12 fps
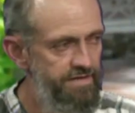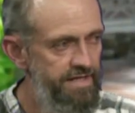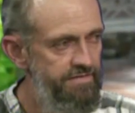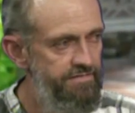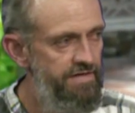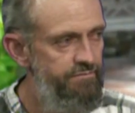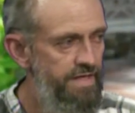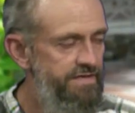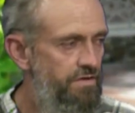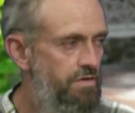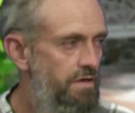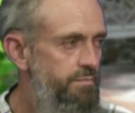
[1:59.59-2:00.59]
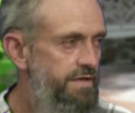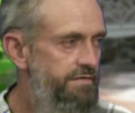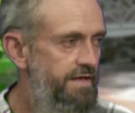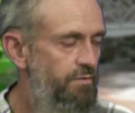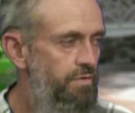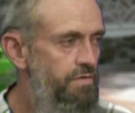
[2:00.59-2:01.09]
and they, they made the
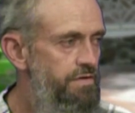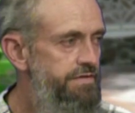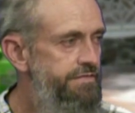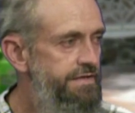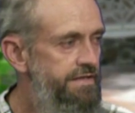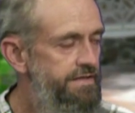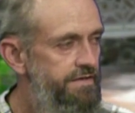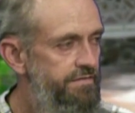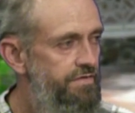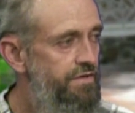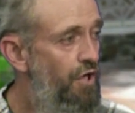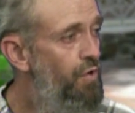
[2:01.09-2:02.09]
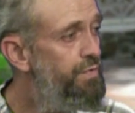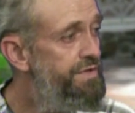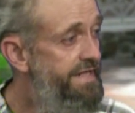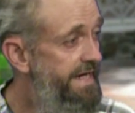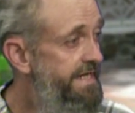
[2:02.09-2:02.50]
comment that we're living in the golden